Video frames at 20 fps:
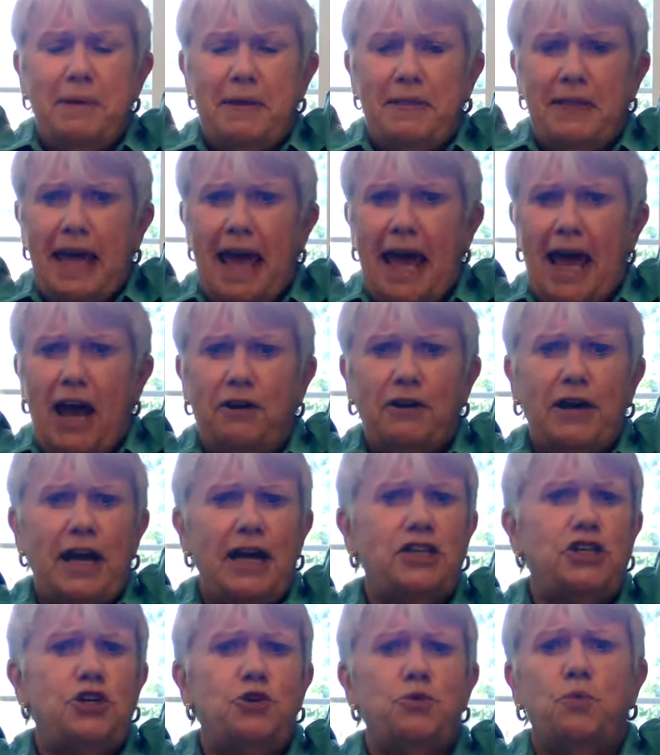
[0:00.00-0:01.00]
up in the air?
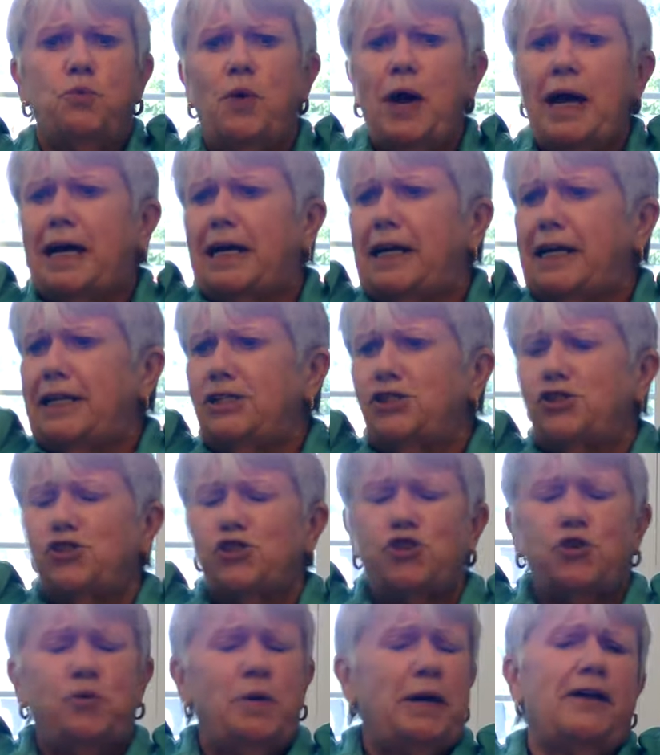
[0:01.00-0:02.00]
Can you wiggle and
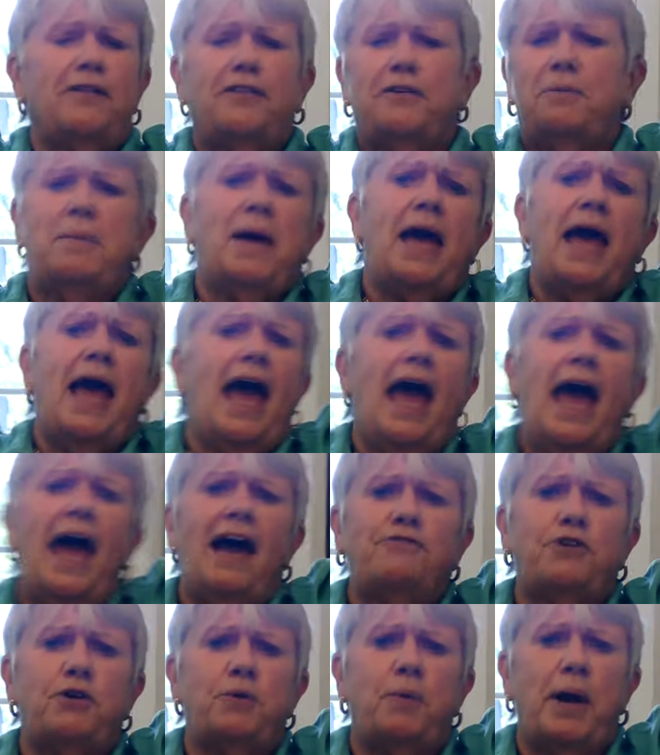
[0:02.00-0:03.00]
squiggle them
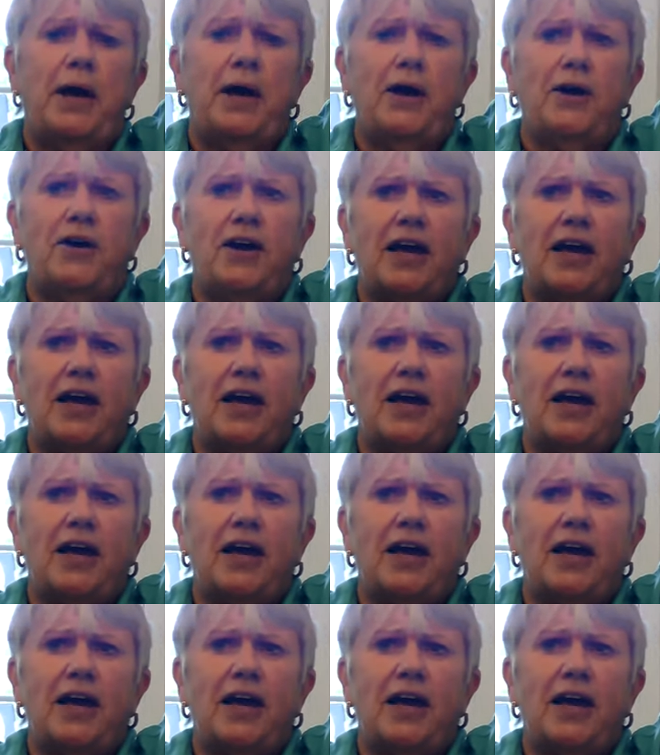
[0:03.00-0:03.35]
everywhere?